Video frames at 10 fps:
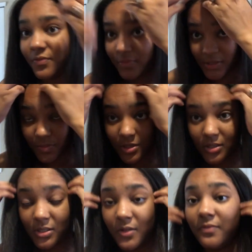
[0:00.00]
some of their
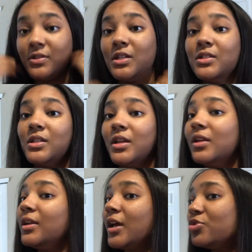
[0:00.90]
stuff says that it
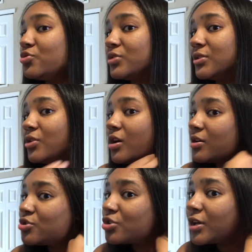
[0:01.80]
naturally
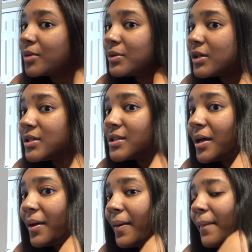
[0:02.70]
darkens your hair, because
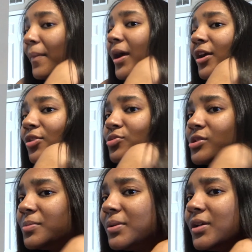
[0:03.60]
my hair used to
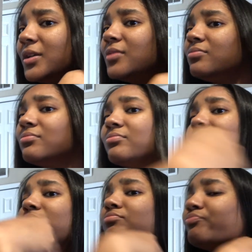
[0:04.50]
be
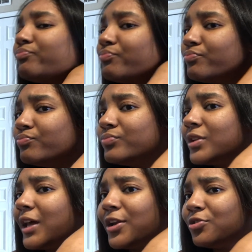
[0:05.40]

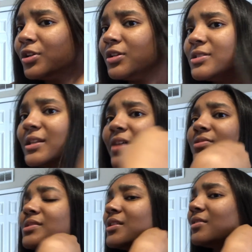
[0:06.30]
lighter than it's now.
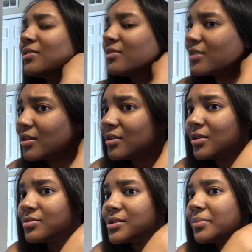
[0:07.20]
It's like we're getting
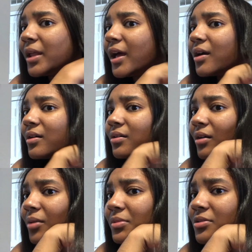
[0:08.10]
close to black
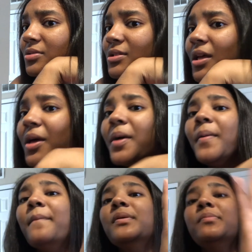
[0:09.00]
almost.
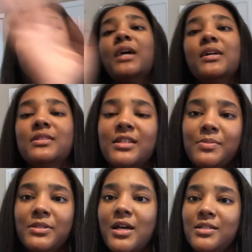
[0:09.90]
But besides
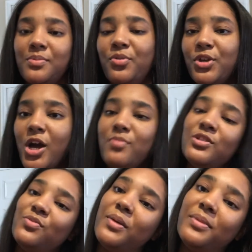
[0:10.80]
the point, y'all, I'm just
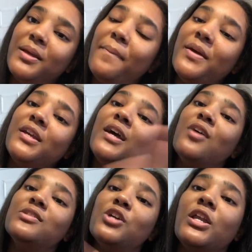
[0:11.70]
rambling. But yeah, I'll
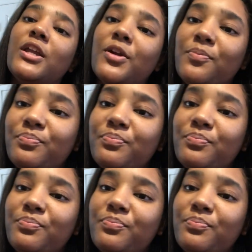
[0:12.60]
see y'all later.